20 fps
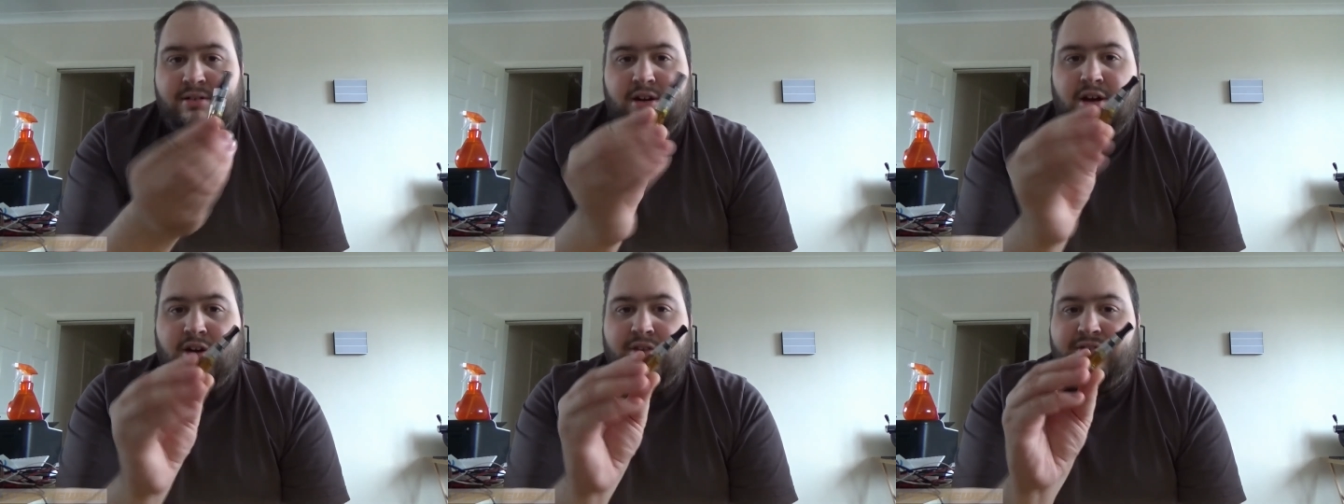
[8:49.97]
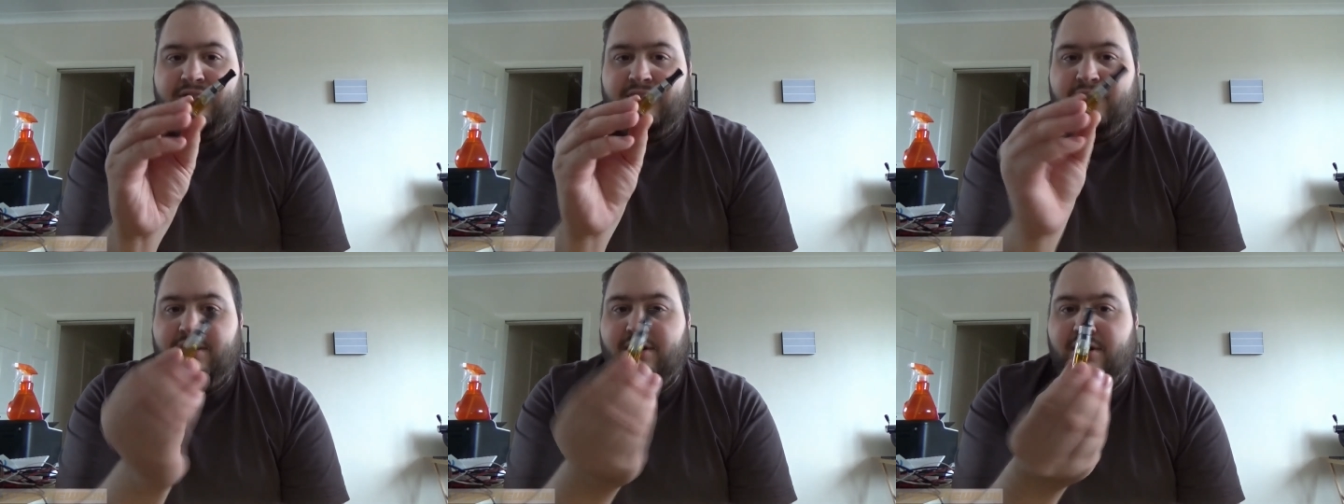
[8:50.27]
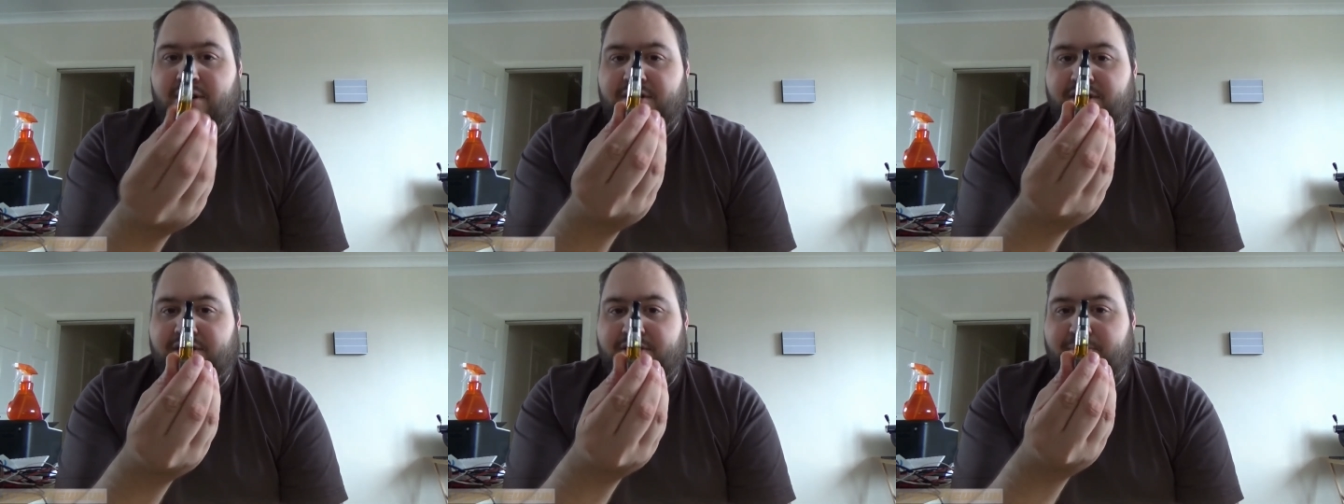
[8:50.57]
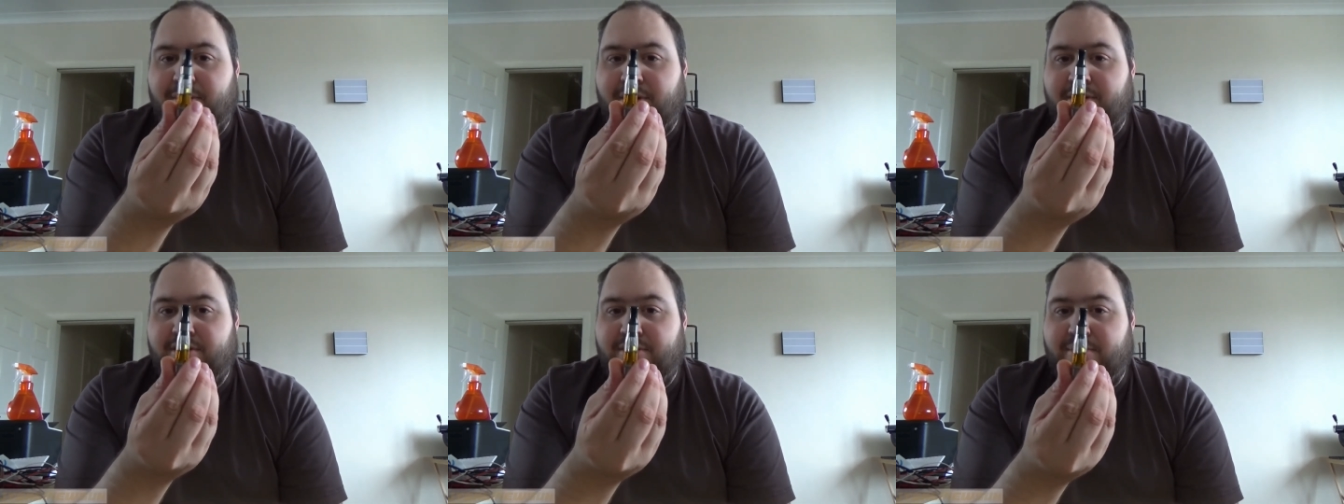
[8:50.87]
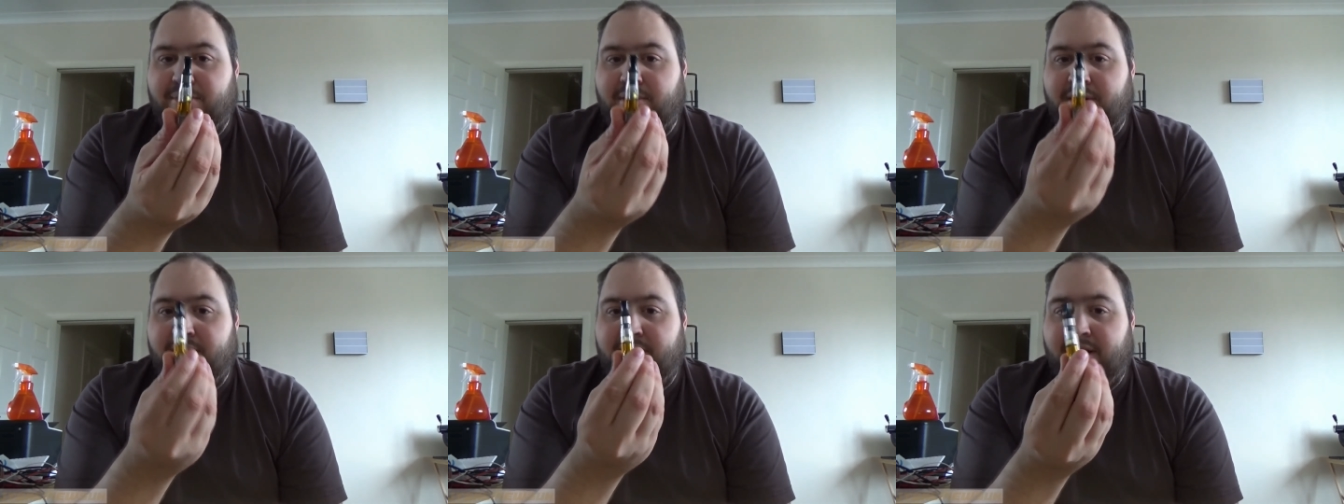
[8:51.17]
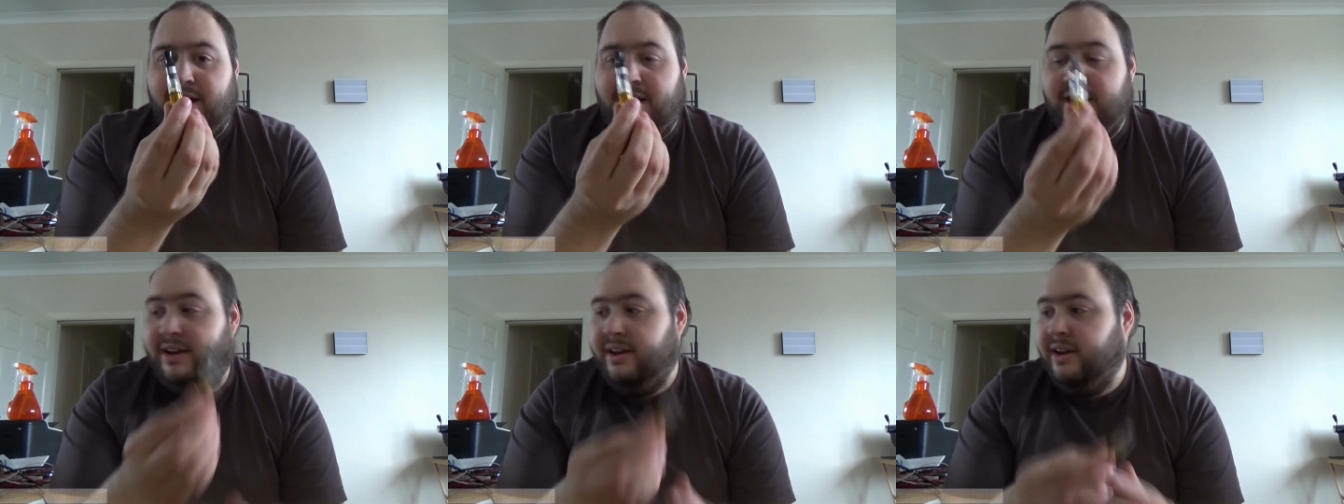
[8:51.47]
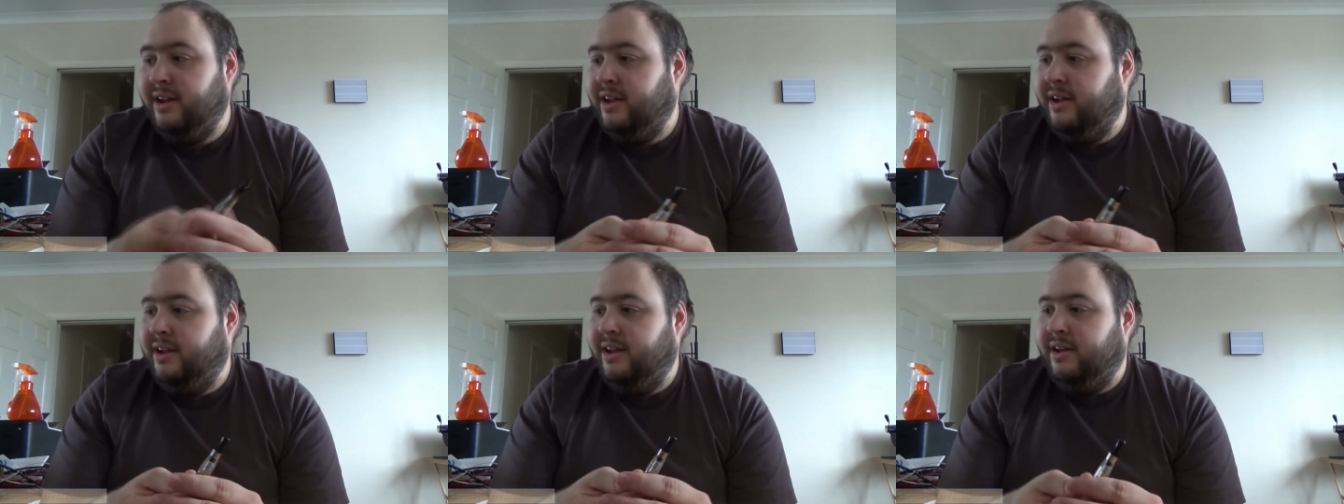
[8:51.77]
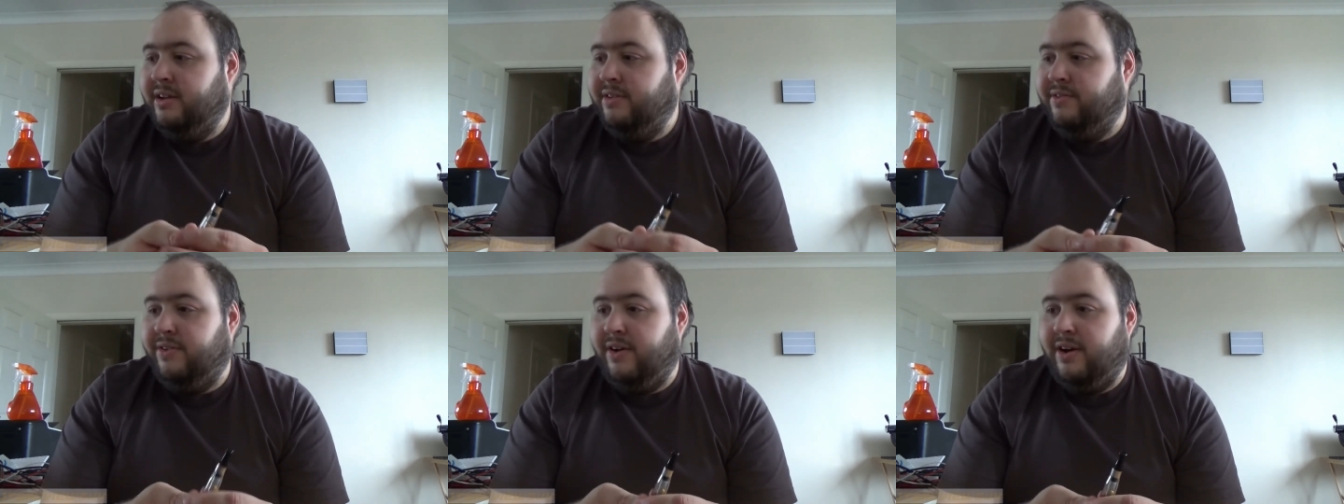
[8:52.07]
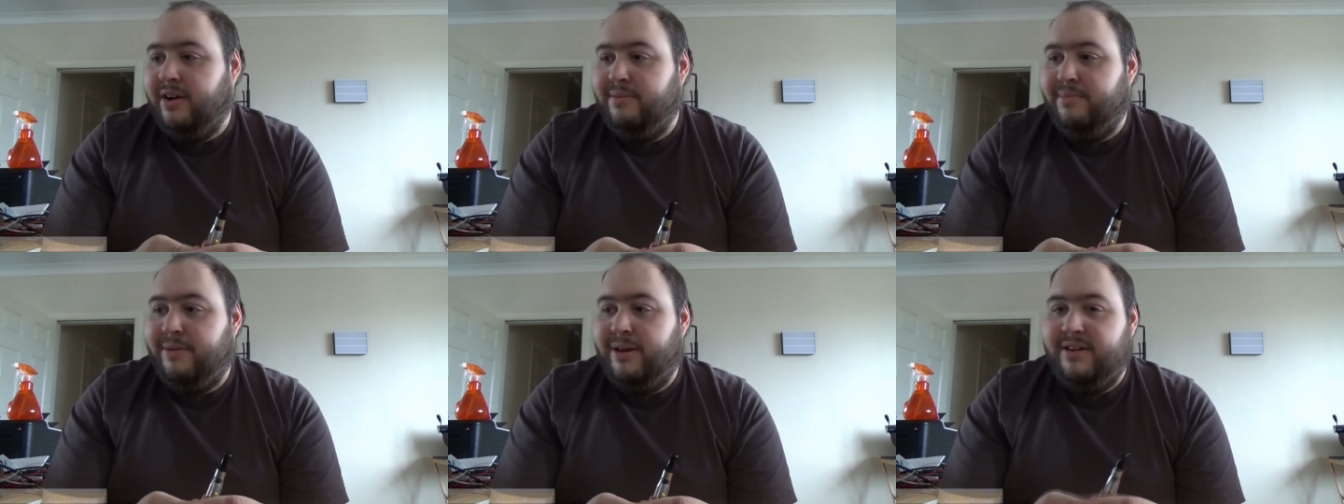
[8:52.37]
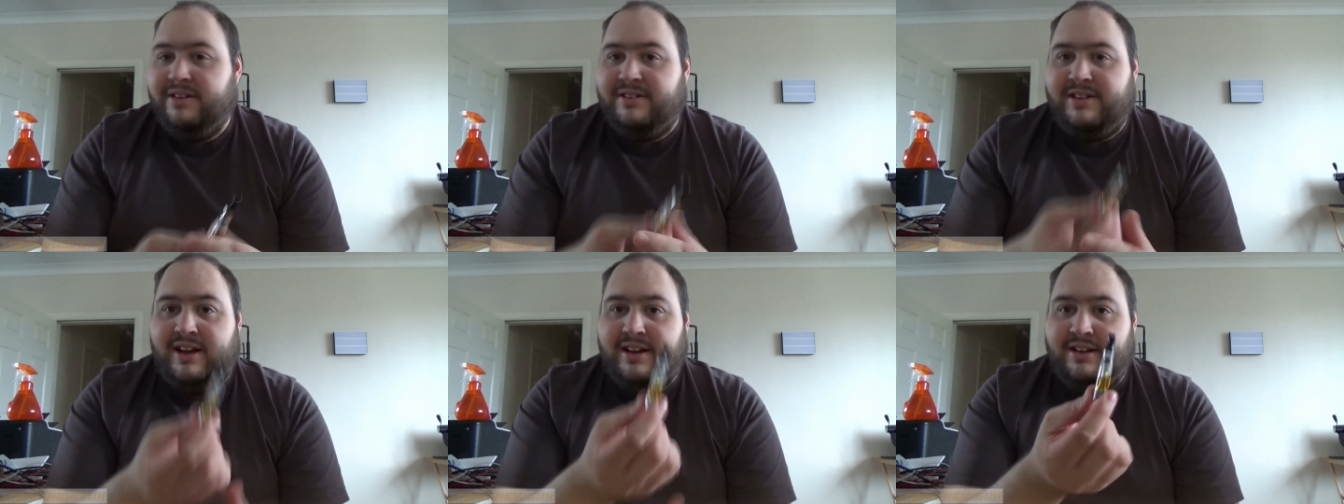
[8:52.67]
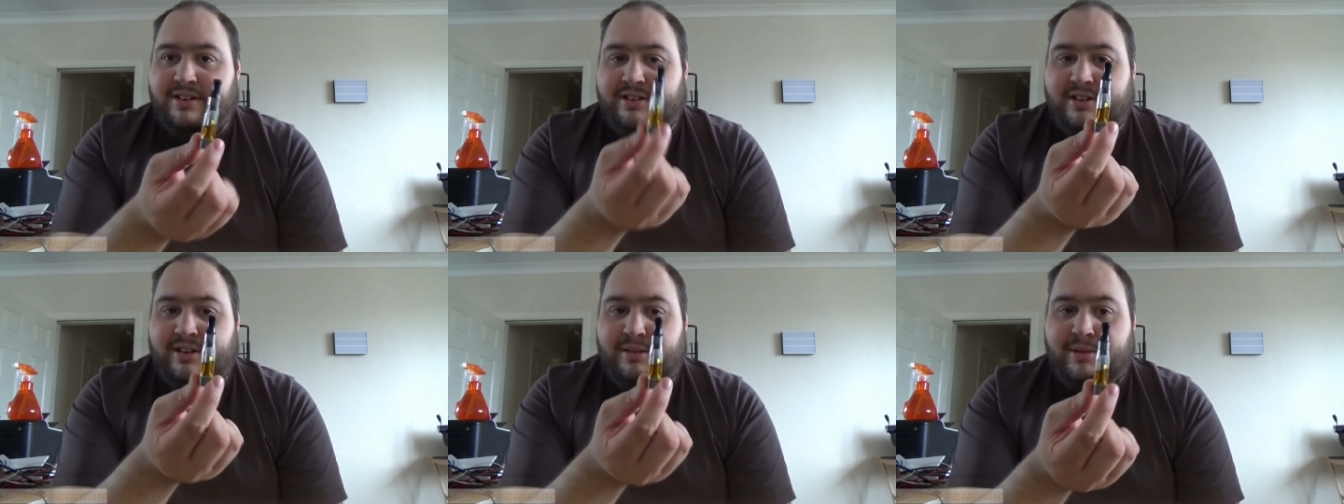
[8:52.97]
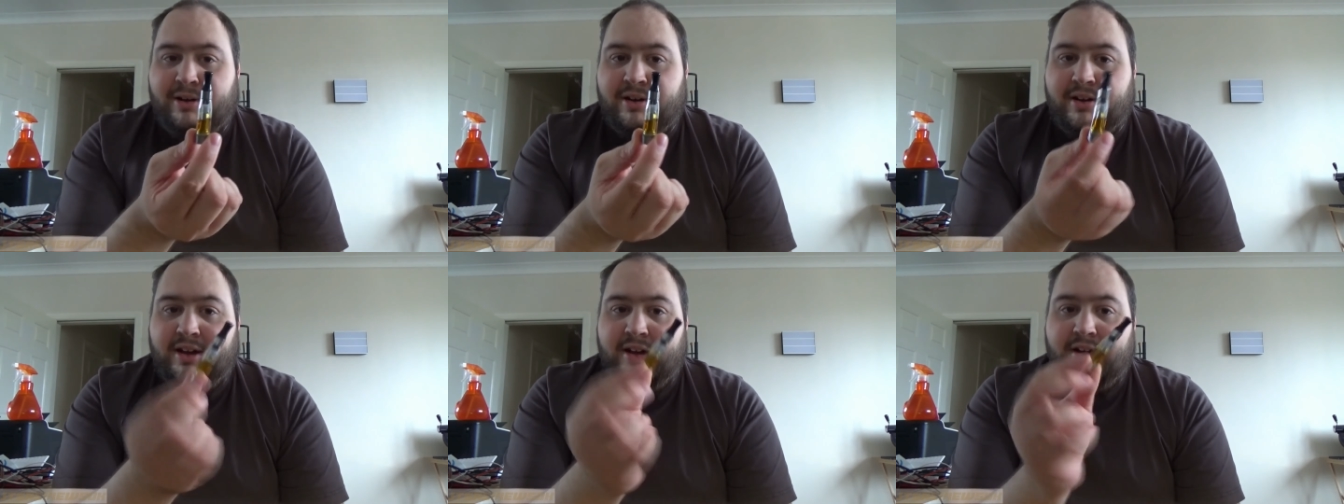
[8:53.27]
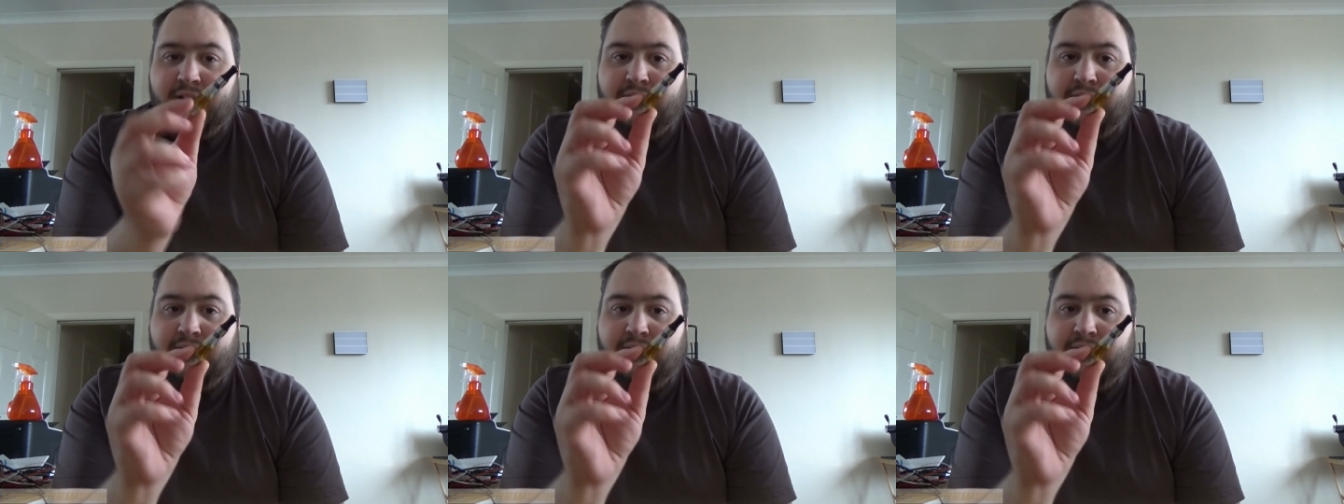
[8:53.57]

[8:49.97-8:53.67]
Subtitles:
Obviously not a disposable. You can find better tanks on the market,